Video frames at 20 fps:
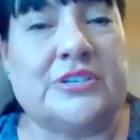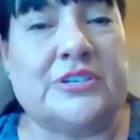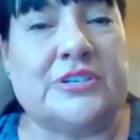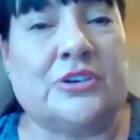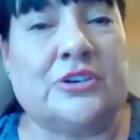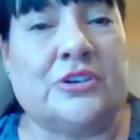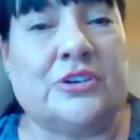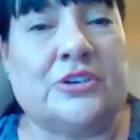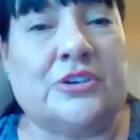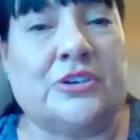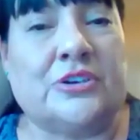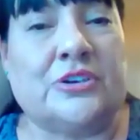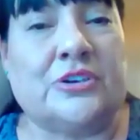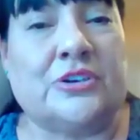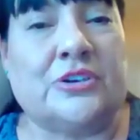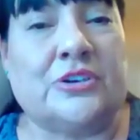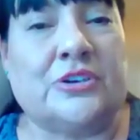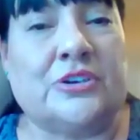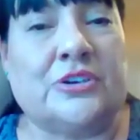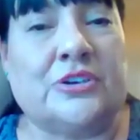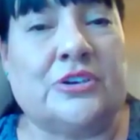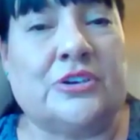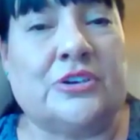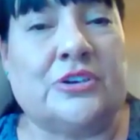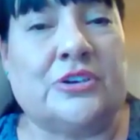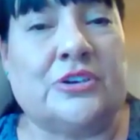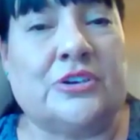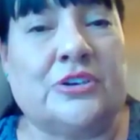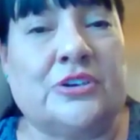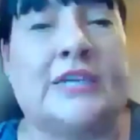A lot of them are working
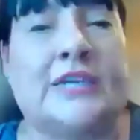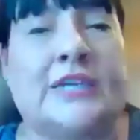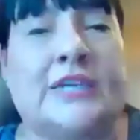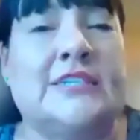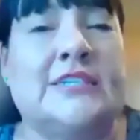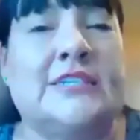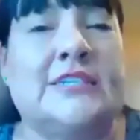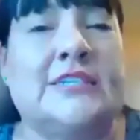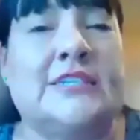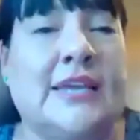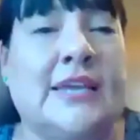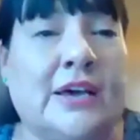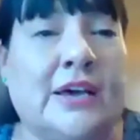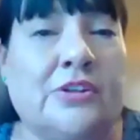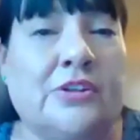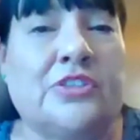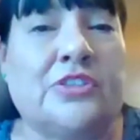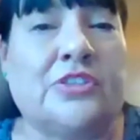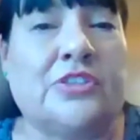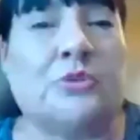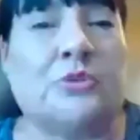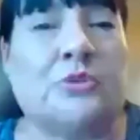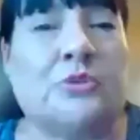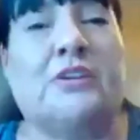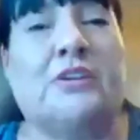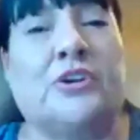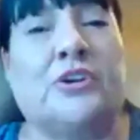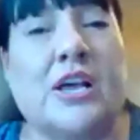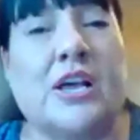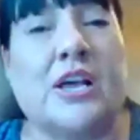for Indian Health, they're working
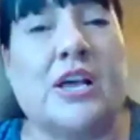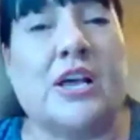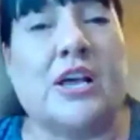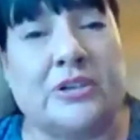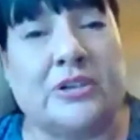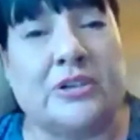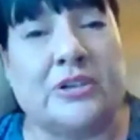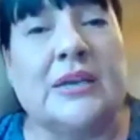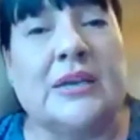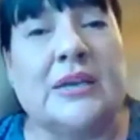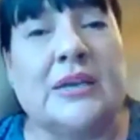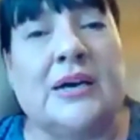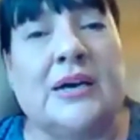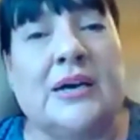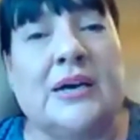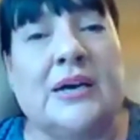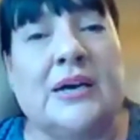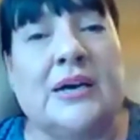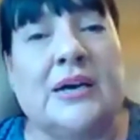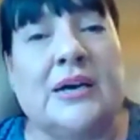for a hospital.